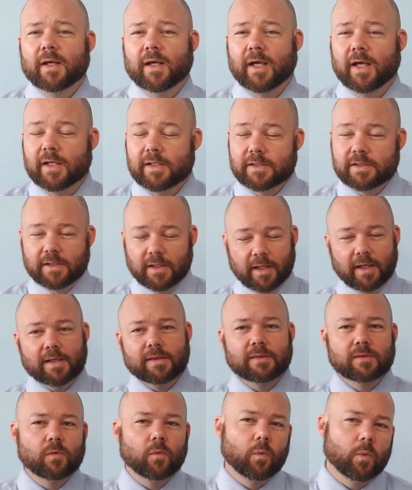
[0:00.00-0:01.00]
and
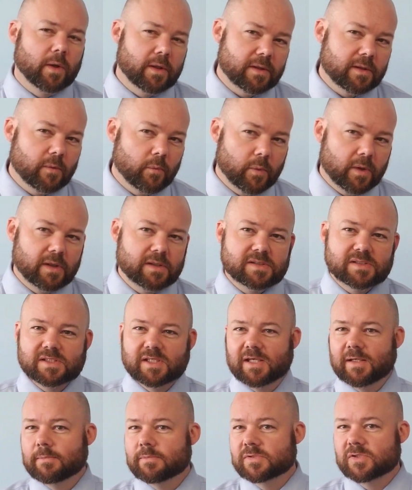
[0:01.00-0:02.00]
yet the one that we
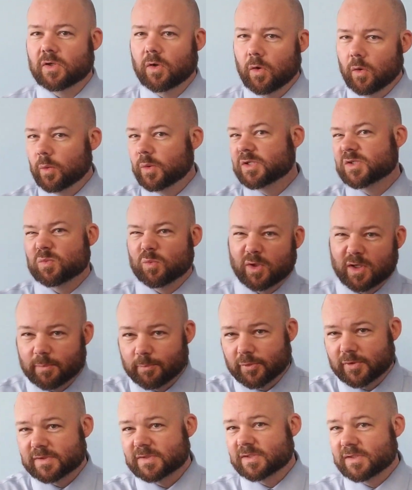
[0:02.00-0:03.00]
seem to always want to
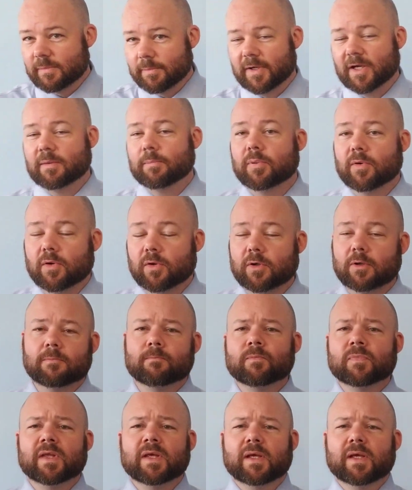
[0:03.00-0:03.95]
put to the back burner,